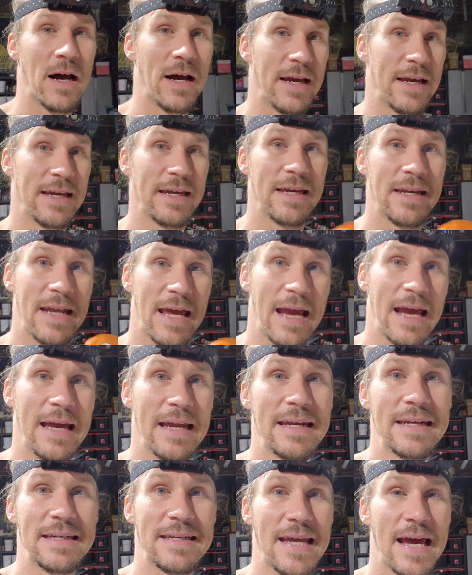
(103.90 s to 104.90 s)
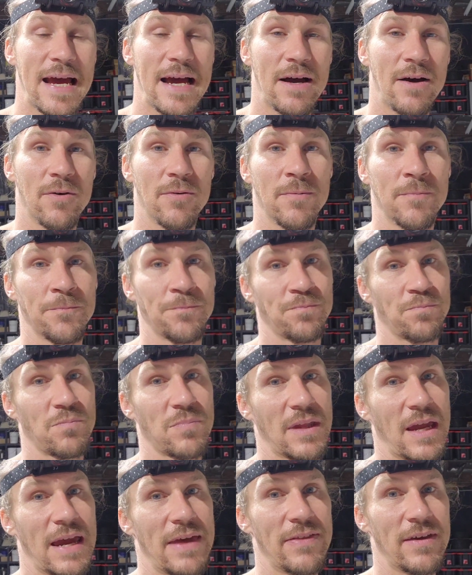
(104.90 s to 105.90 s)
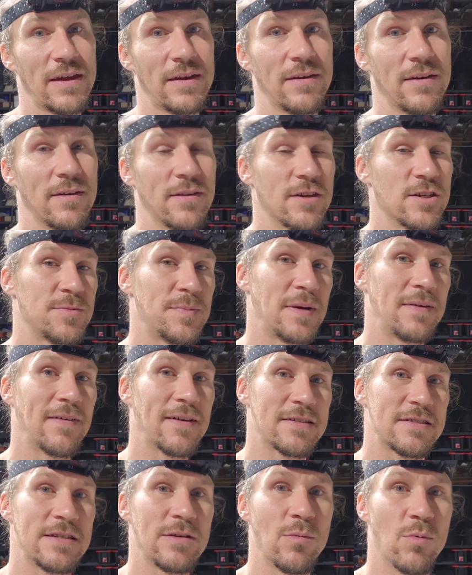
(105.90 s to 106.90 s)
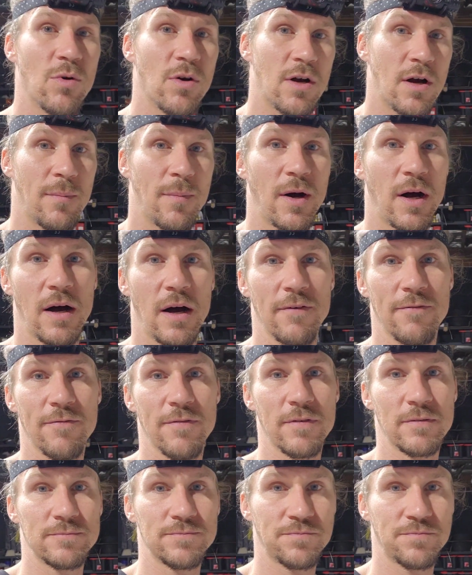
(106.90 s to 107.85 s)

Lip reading: in and down, and then the Spirit of Ecstasy will come off.